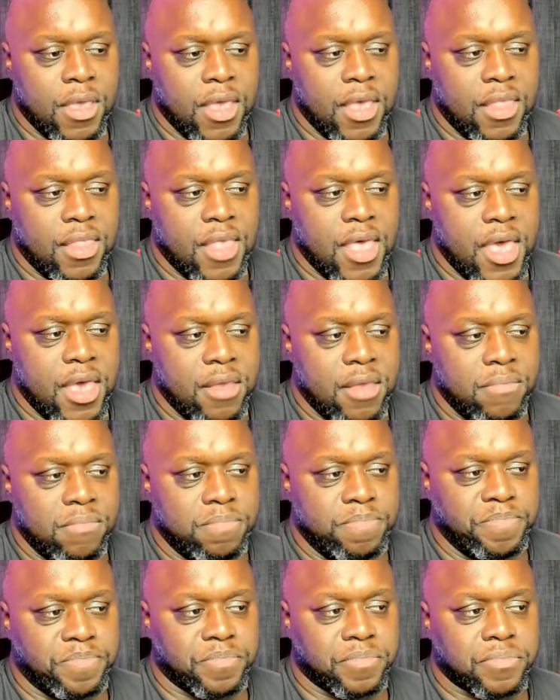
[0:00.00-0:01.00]
And
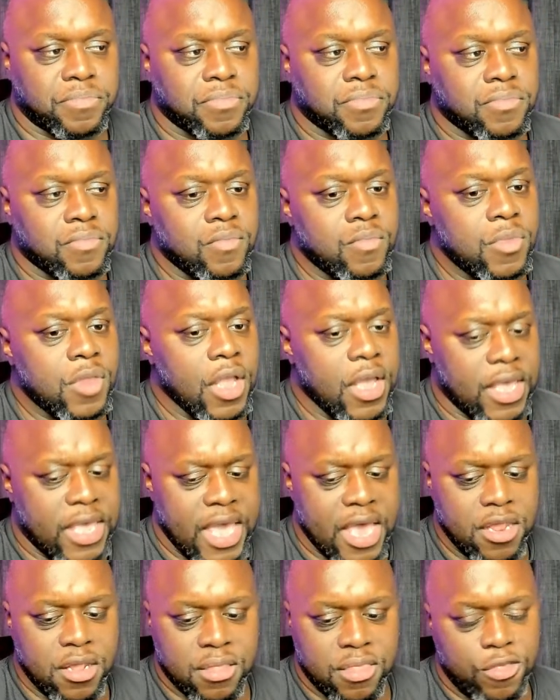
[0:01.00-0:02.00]
then,
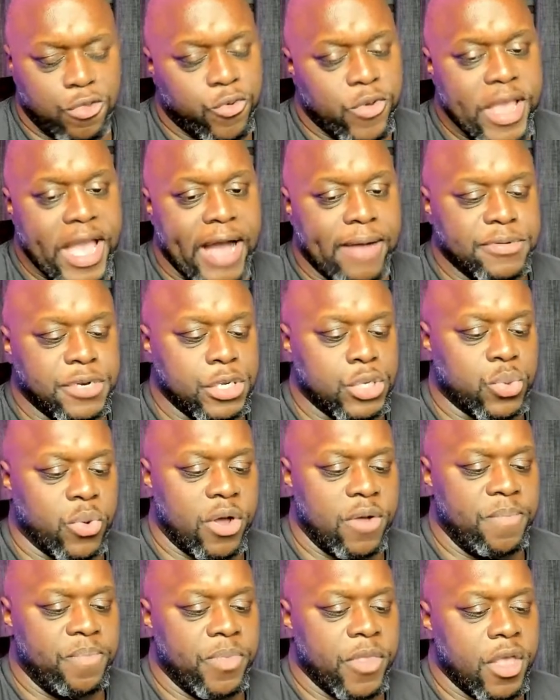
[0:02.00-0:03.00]
again, 3 options.
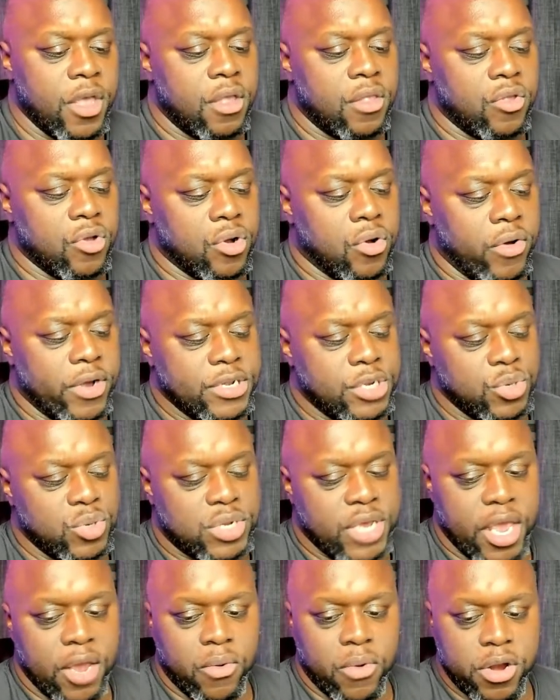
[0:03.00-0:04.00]
1, they're going to
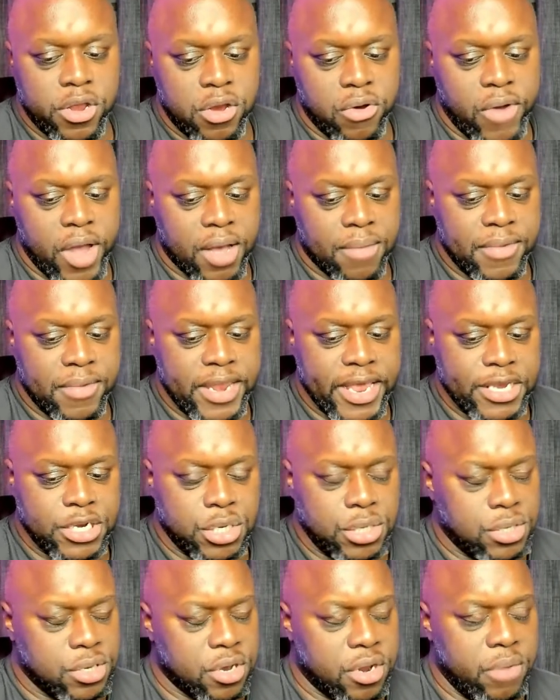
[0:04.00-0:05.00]
take one of your
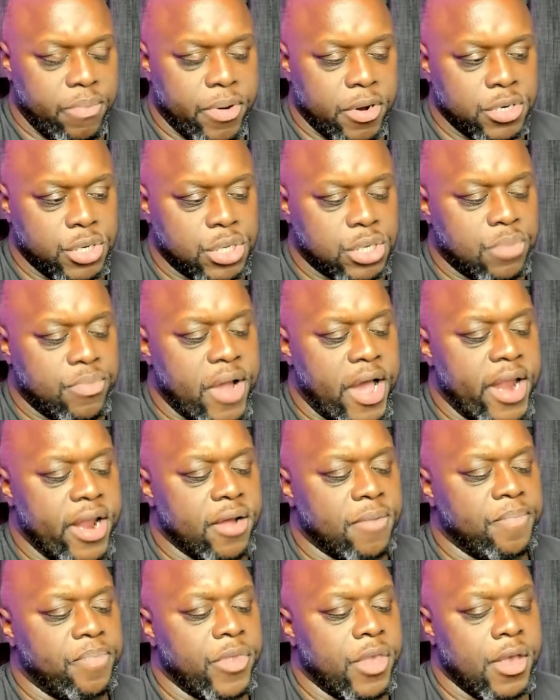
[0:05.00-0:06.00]
recommendations. They're going to purchase the
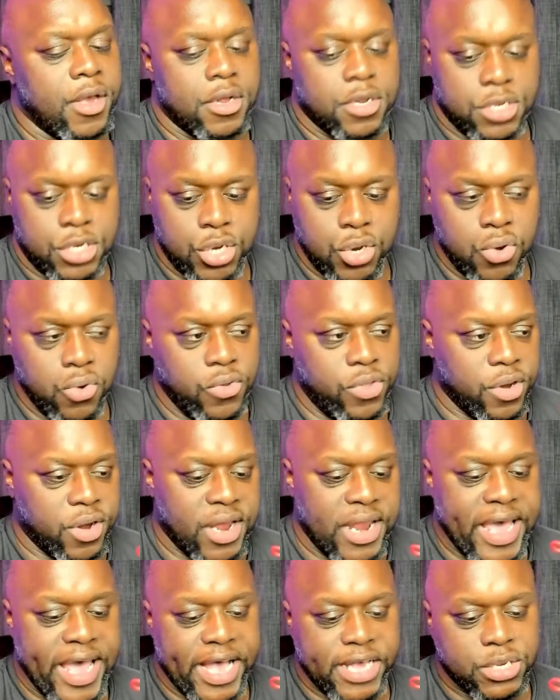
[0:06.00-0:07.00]
product. 2, they're
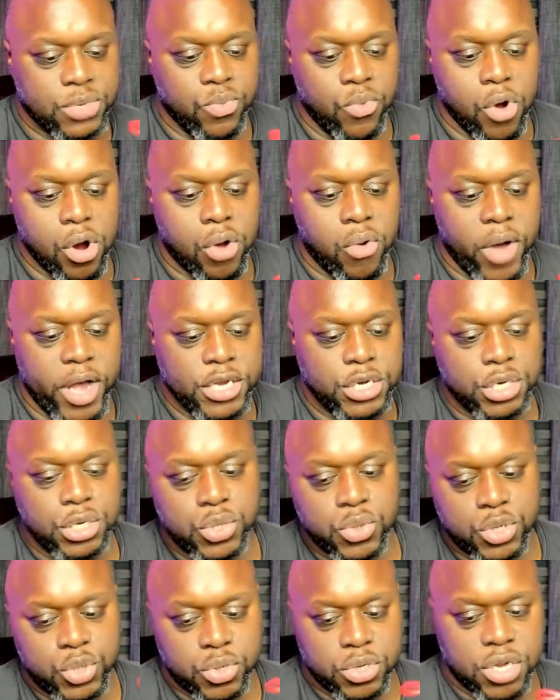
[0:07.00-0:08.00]
going to ask more
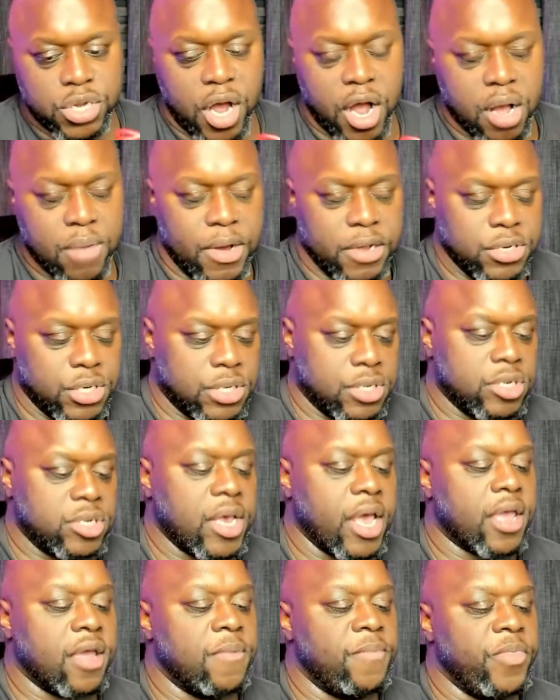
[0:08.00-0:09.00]
questions, which we'll talk about in just a
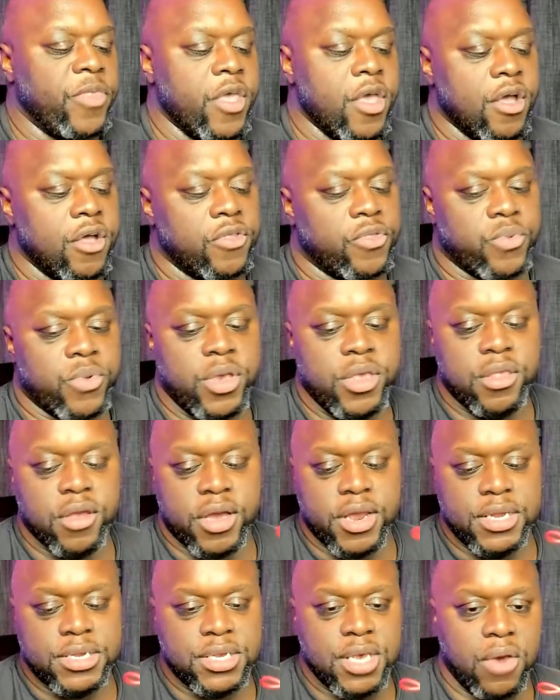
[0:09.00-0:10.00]
second. 3, they're
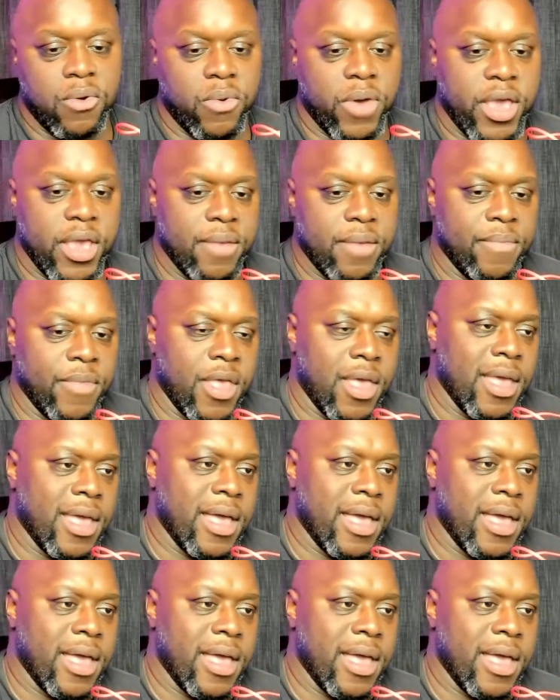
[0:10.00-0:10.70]
going to say, wait,